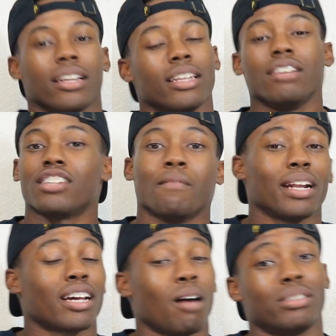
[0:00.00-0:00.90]
Leave something
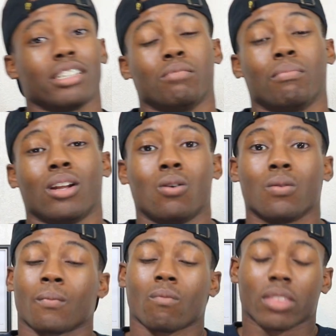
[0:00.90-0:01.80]
in the comment section below.
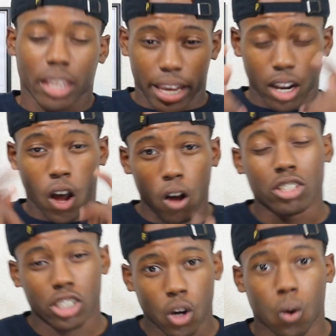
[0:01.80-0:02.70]
And
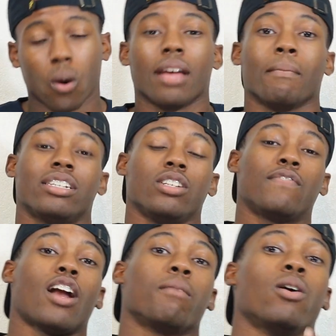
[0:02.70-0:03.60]
also, make sure you
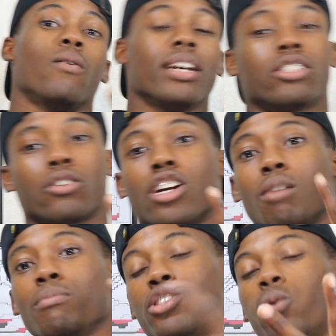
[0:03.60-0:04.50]
follow me on
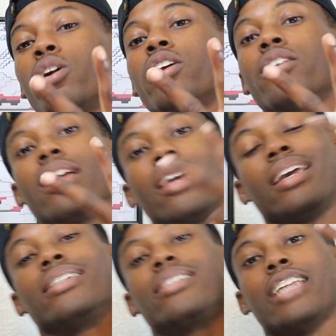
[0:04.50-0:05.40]
Instagram, Twitter,
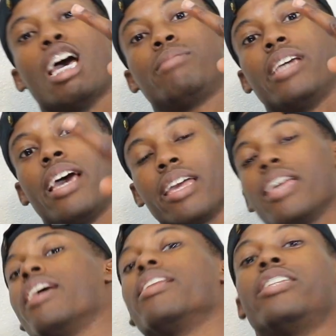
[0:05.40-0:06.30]
and Snapchat.
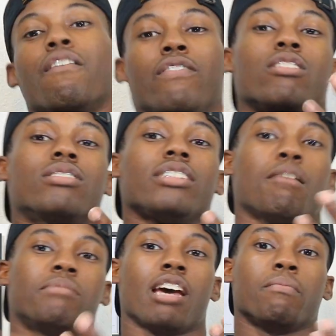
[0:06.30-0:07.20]
Definitely on
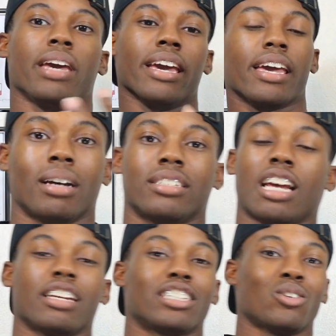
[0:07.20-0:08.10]
Snapchat, man. My
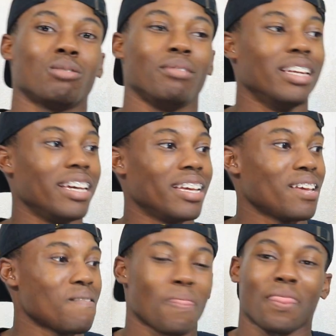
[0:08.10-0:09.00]
Snapchat stories be lit.
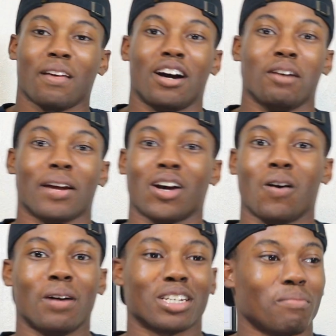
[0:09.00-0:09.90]
Uh, make a
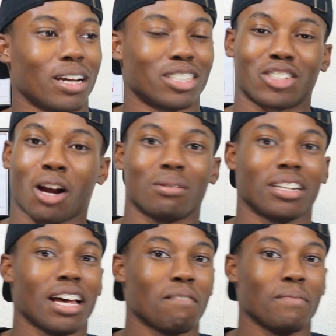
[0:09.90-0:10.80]
whole bunch of my subscribers
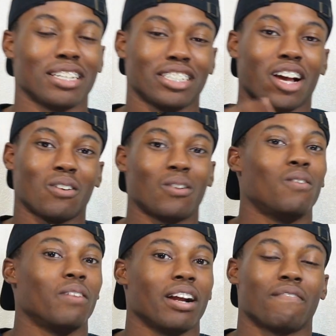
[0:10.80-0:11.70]
laugh, man. So y'all go
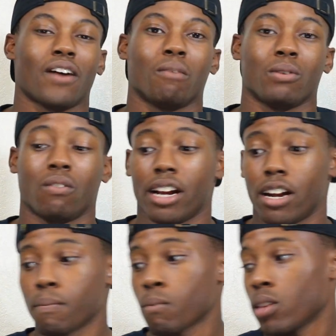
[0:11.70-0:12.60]
over there and follow me over there.